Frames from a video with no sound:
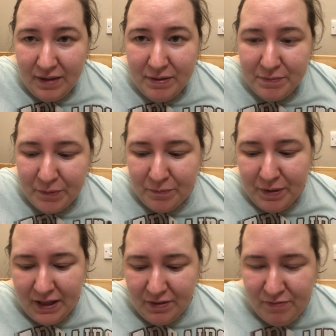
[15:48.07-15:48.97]
Um, he bought
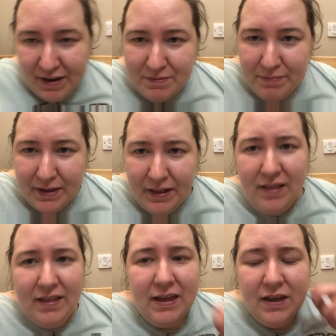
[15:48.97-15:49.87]
me a ready meal,
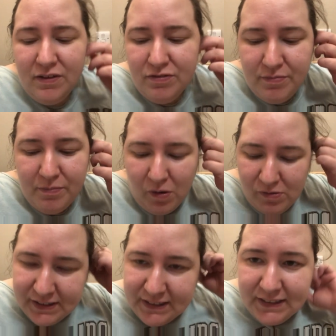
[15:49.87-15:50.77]
I think he got it from
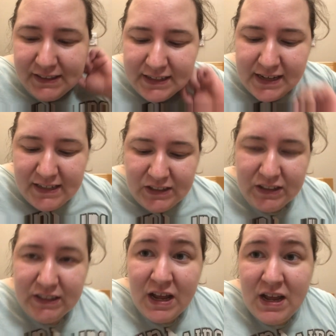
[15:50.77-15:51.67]
Morrison's and it's
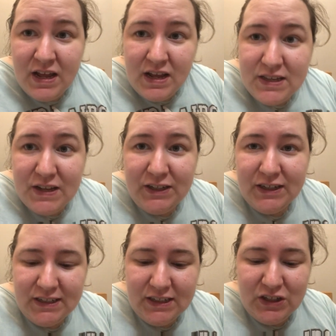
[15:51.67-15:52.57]
just
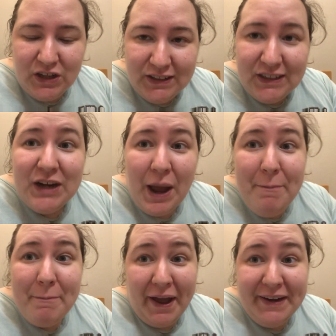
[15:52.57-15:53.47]
sausage, sausage
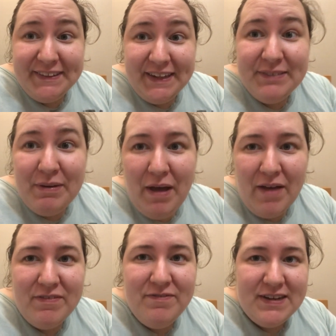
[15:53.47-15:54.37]
and mash. that's what I'm
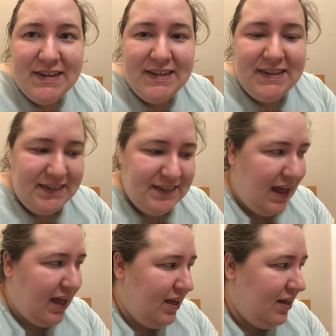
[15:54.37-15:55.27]
having for dinner
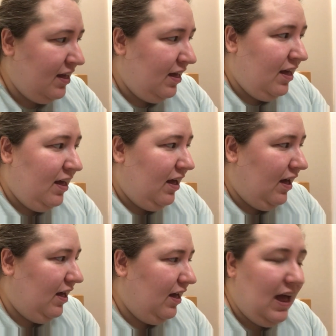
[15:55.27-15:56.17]
today.
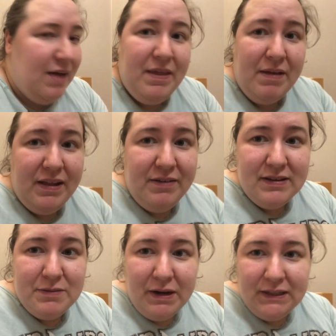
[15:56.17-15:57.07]
Uh, I'm then going to
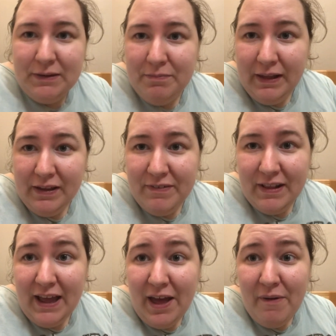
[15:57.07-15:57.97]
express some milk
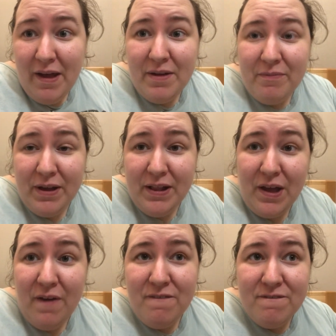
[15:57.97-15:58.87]
for Leo and then we're
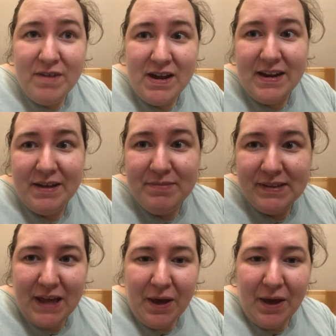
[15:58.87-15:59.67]
going to go feed him.